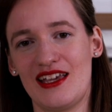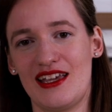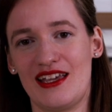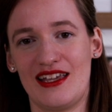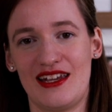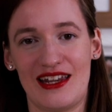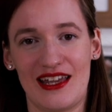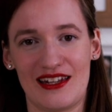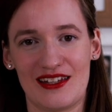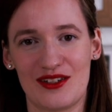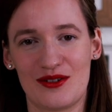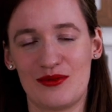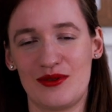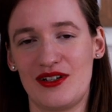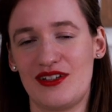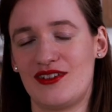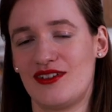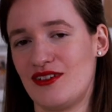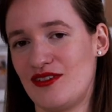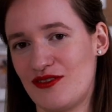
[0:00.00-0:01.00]

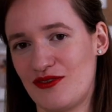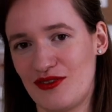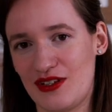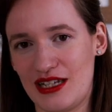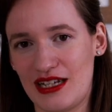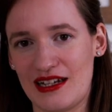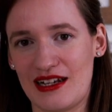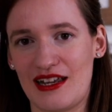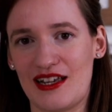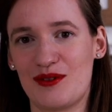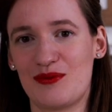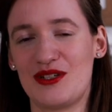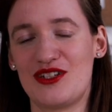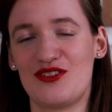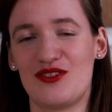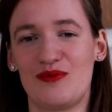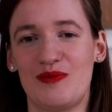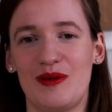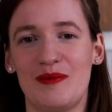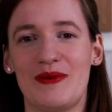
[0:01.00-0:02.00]
inadequate and feeling like we
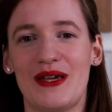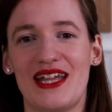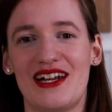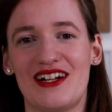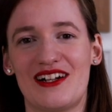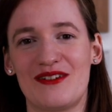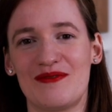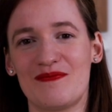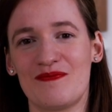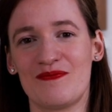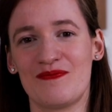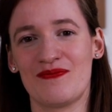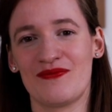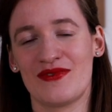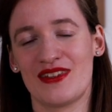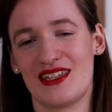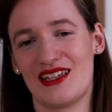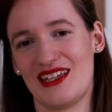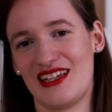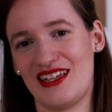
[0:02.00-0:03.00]
should be better.
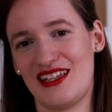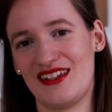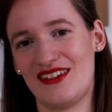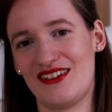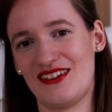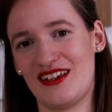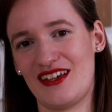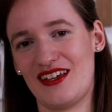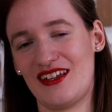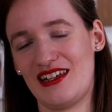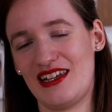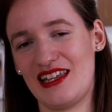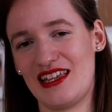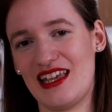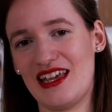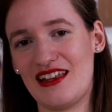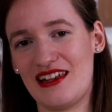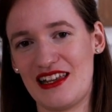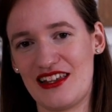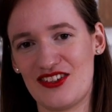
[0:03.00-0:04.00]
And uh, let,
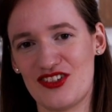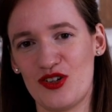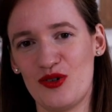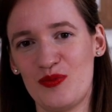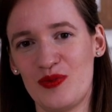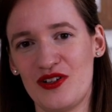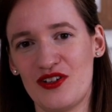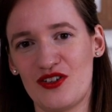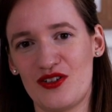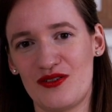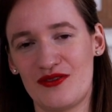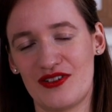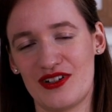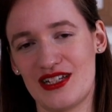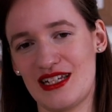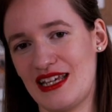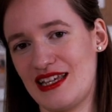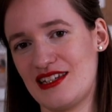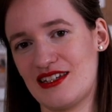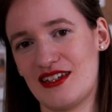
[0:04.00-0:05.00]
yeah, let's open the
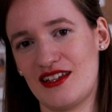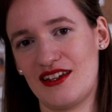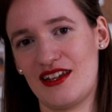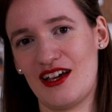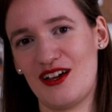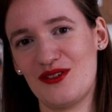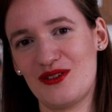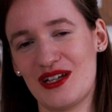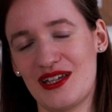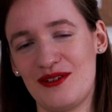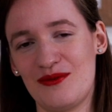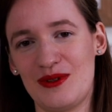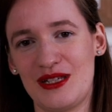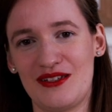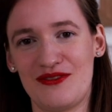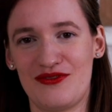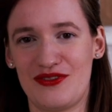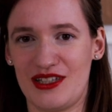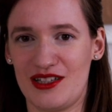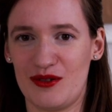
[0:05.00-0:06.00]
conversation. How can we
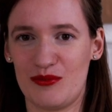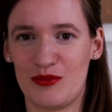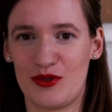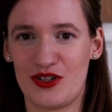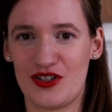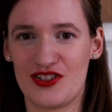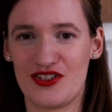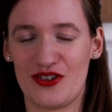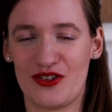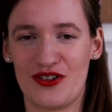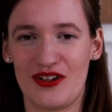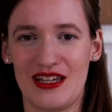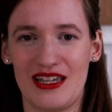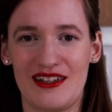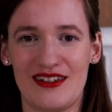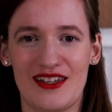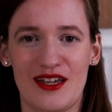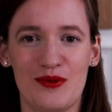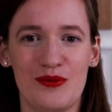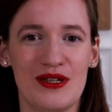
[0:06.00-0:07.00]
feel more joy,
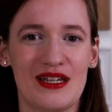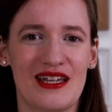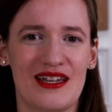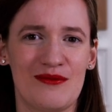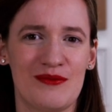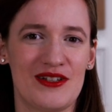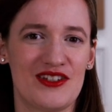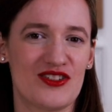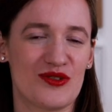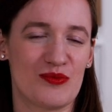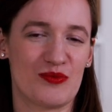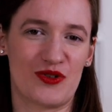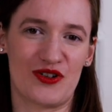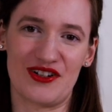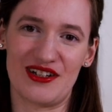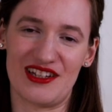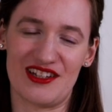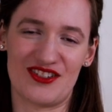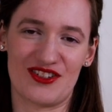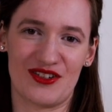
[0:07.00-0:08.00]
and how we can we
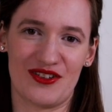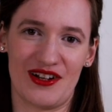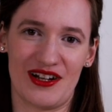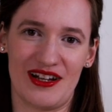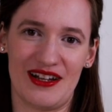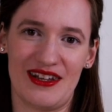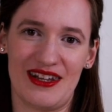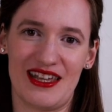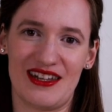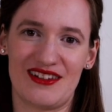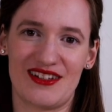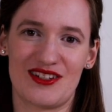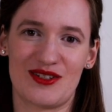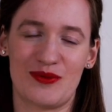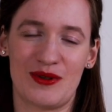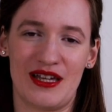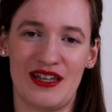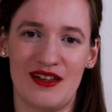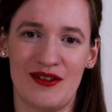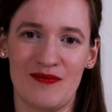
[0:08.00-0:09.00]
support each other in that as
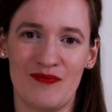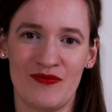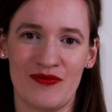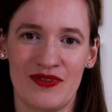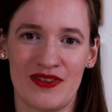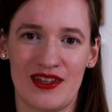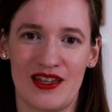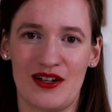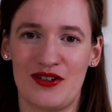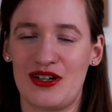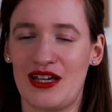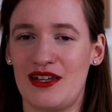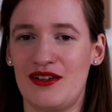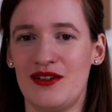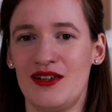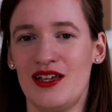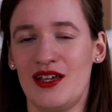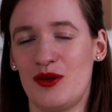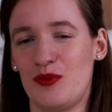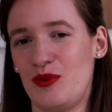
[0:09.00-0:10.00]
well? How
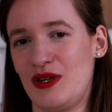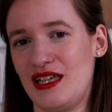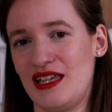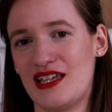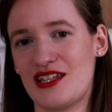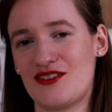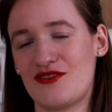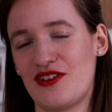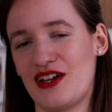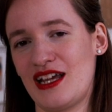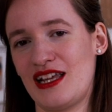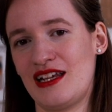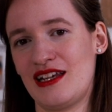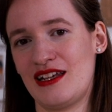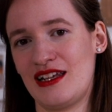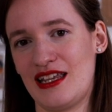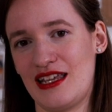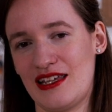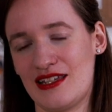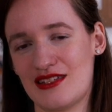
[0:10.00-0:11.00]
can we as
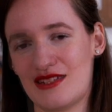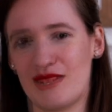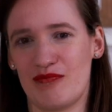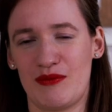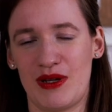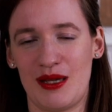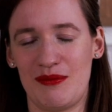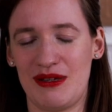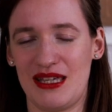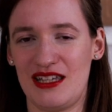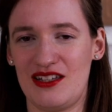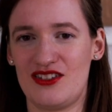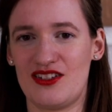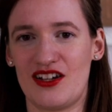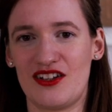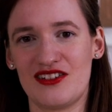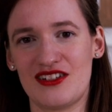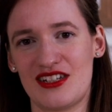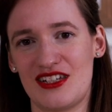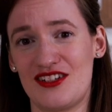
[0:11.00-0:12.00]
violinists maybe
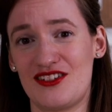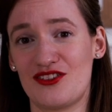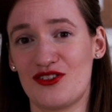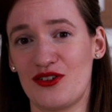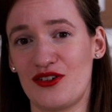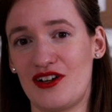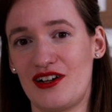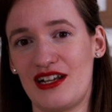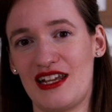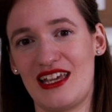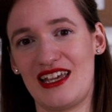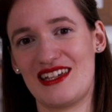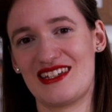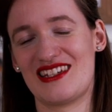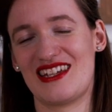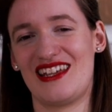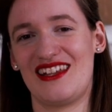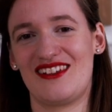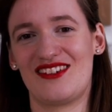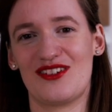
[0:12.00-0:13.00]
judge each other
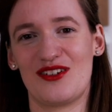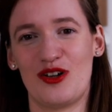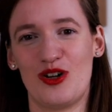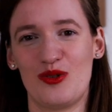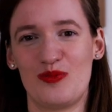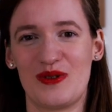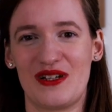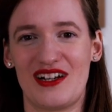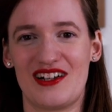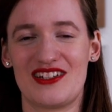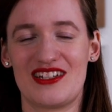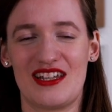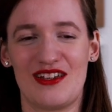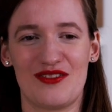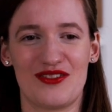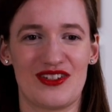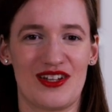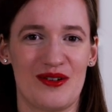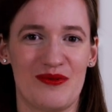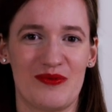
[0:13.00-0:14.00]
less and open
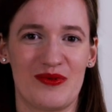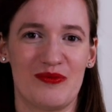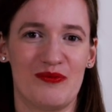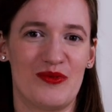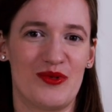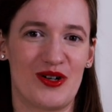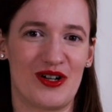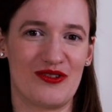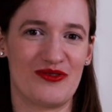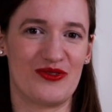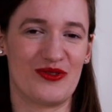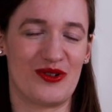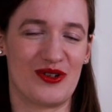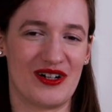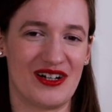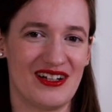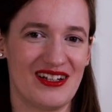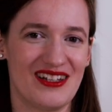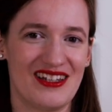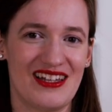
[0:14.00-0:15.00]
ourselves up more
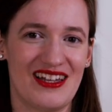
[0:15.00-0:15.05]
for